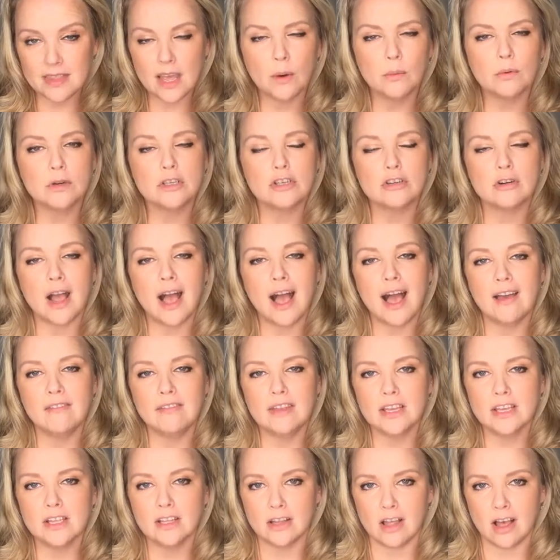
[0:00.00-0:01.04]
that we're
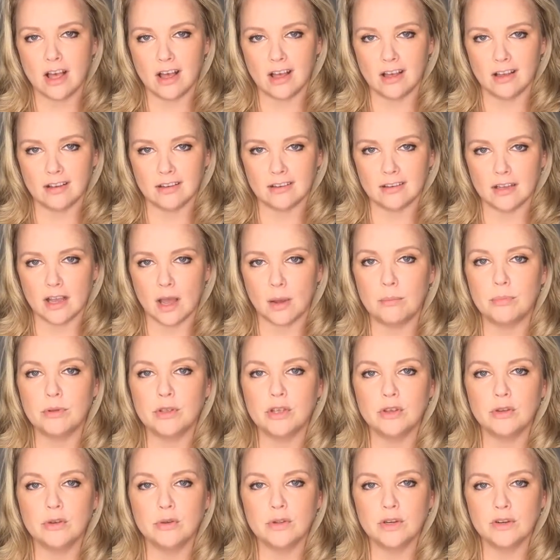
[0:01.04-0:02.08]
driving along a
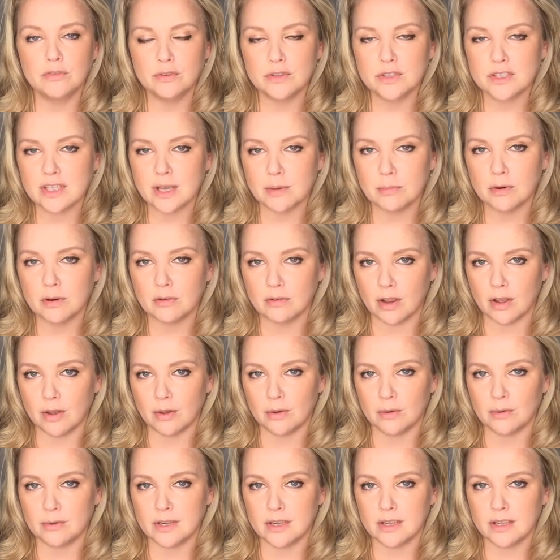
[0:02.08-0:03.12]
beautiful summer
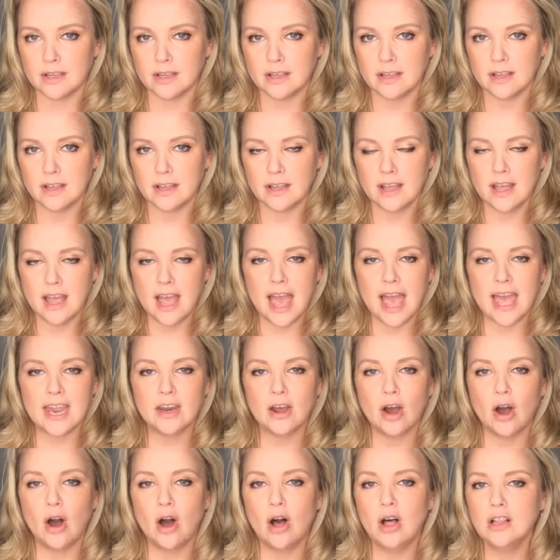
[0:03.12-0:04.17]
road,
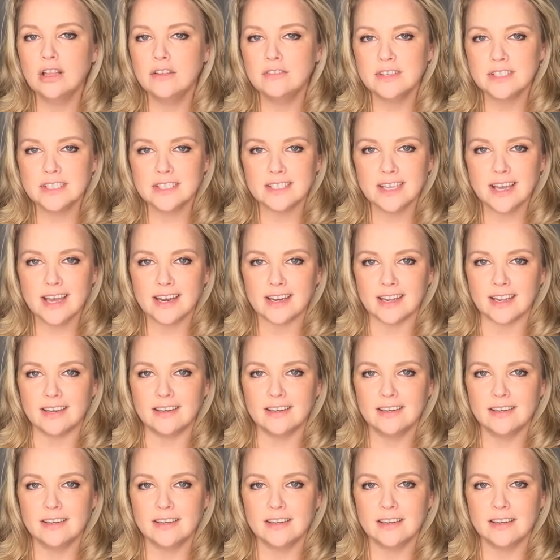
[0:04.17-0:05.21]
and all of a
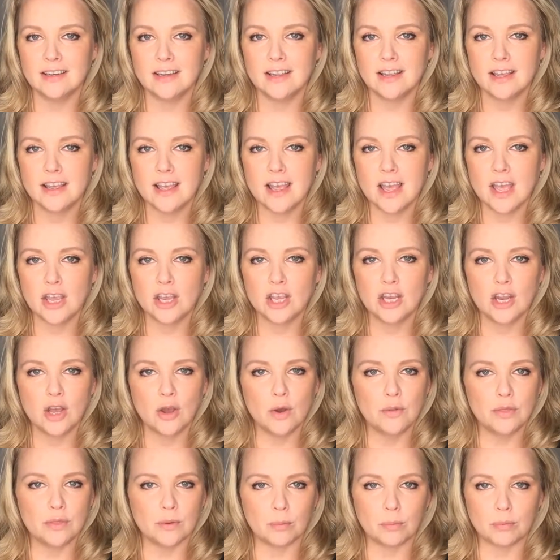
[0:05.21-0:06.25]
sudden,
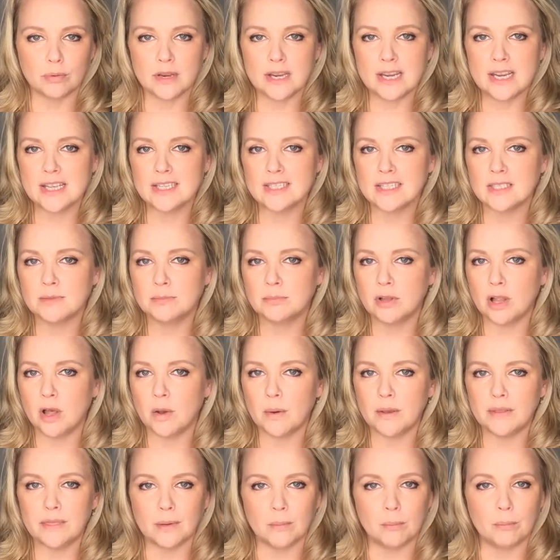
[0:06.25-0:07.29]
the breeze is
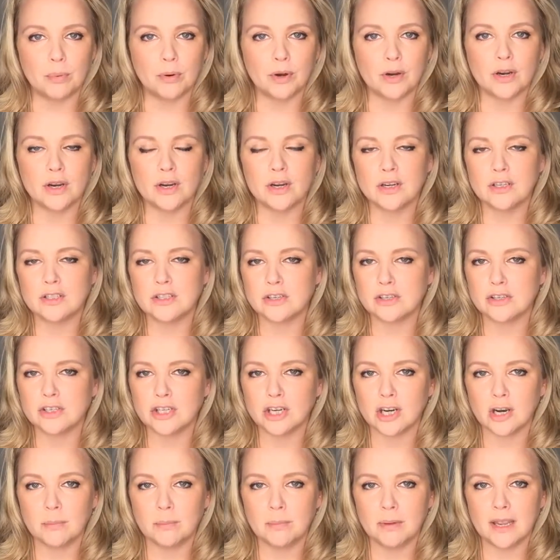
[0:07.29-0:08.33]
blowing, the birds are
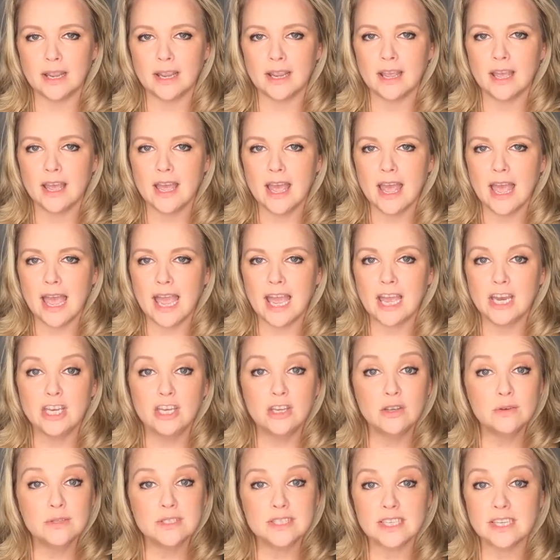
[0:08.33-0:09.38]
chirping, and
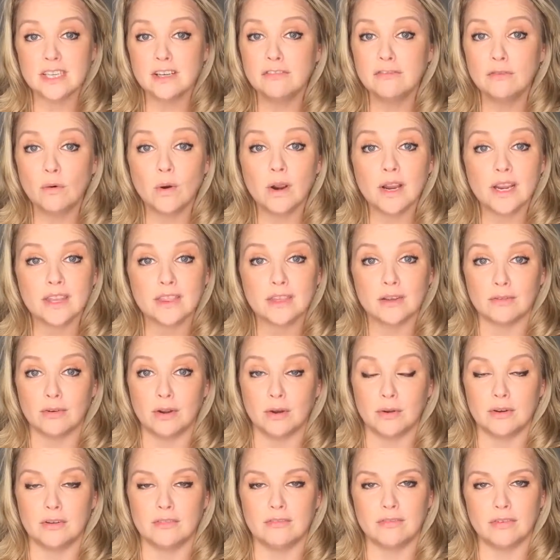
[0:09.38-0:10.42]
you see a fork in the
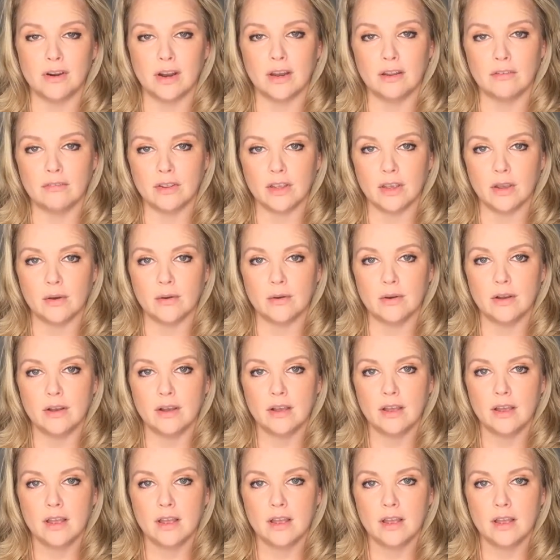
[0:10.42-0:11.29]
road in front of you.